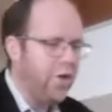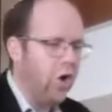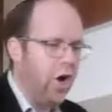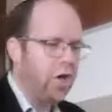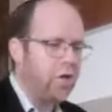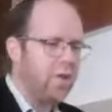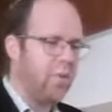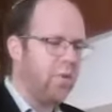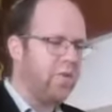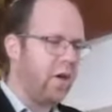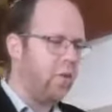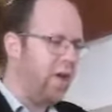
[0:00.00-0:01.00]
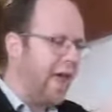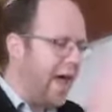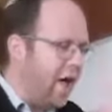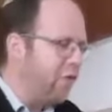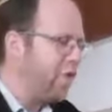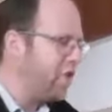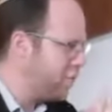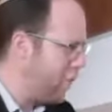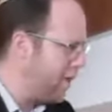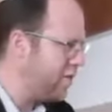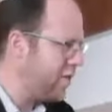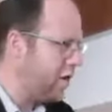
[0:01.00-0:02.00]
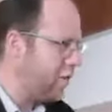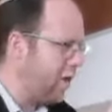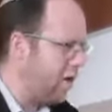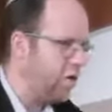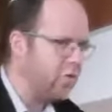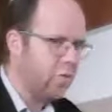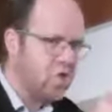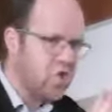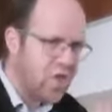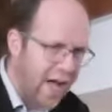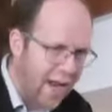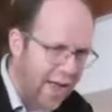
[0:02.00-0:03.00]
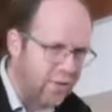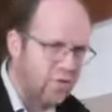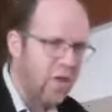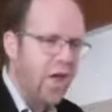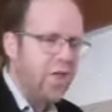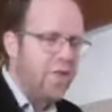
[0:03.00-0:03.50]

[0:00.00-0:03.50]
the argument that we're saying. We have explicit Gemarot which tell us